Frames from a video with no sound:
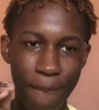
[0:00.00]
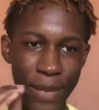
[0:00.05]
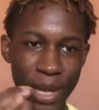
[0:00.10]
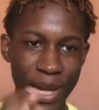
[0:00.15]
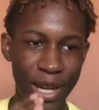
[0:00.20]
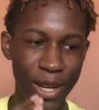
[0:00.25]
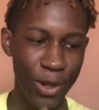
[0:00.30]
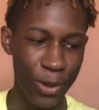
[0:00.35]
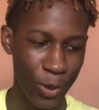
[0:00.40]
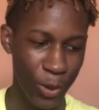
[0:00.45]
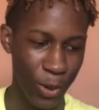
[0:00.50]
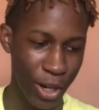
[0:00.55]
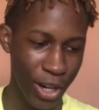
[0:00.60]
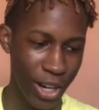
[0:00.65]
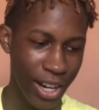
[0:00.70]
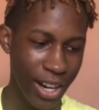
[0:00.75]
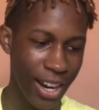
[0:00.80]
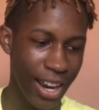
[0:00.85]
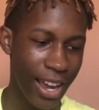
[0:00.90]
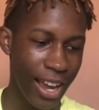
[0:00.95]
middle
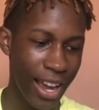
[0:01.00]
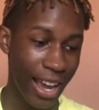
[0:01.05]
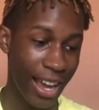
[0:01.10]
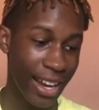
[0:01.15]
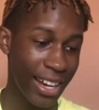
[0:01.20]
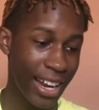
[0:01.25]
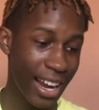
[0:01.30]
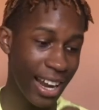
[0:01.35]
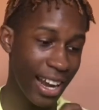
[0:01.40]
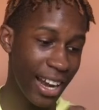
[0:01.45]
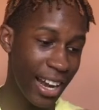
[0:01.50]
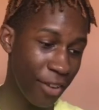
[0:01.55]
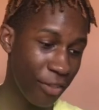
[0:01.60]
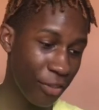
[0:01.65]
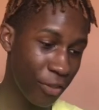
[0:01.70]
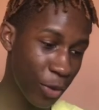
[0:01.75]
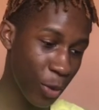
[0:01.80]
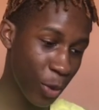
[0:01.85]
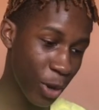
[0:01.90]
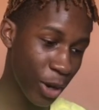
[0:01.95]
door, and a
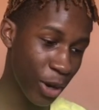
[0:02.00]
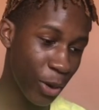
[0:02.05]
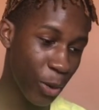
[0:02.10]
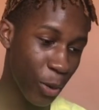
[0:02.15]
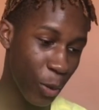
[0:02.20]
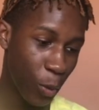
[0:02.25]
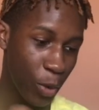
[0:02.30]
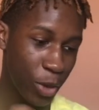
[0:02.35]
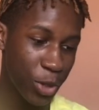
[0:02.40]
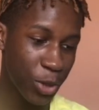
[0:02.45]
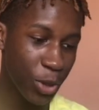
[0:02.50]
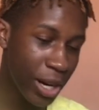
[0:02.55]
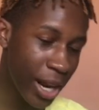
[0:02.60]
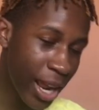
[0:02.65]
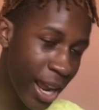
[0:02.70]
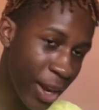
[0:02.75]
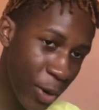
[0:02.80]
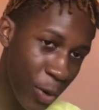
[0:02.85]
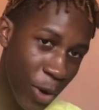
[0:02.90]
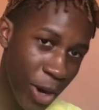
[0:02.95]
left door. Which one
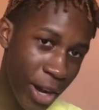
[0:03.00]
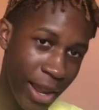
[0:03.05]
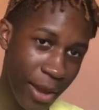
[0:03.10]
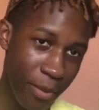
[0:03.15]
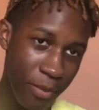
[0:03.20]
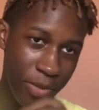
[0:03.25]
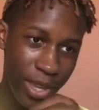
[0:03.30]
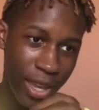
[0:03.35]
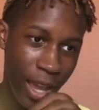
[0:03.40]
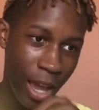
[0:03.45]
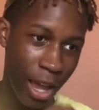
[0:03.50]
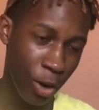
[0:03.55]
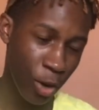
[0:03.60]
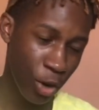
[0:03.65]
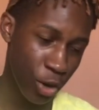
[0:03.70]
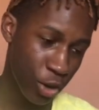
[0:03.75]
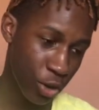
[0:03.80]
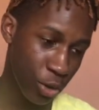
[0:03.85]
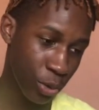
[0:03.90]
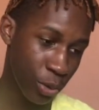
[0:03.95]
I door them? Yeah, I
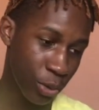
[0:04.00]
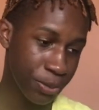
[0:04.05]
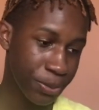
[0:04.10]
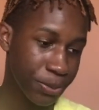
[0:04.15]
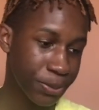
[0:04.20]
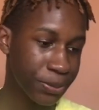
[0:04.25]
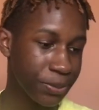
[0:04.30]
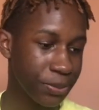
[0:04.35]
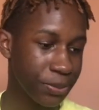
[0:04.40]
go through.